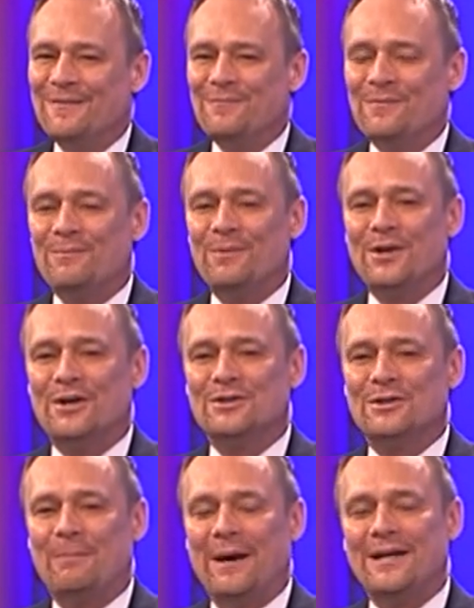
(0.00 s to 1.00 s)
because
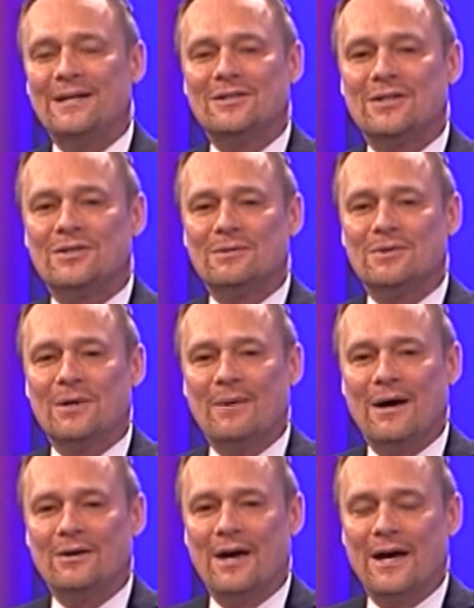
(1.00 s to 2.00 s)
the banking system
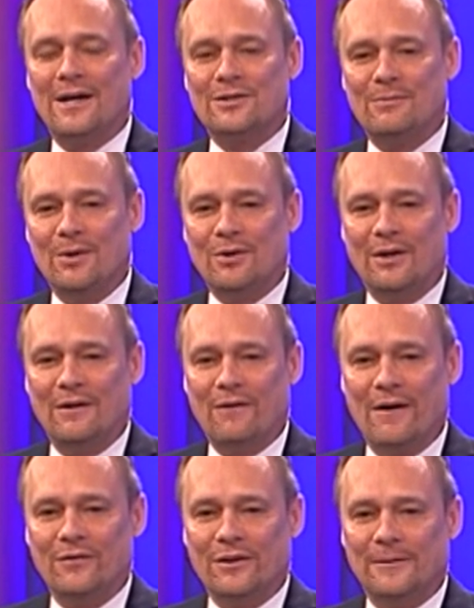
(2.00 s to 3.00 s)
somehow has immunity of
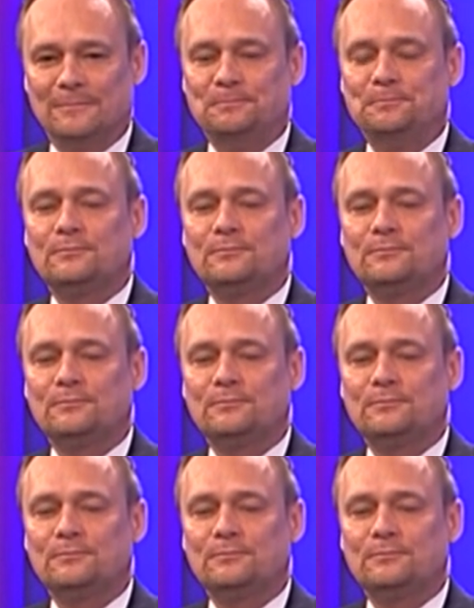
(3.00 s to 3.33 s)
everything.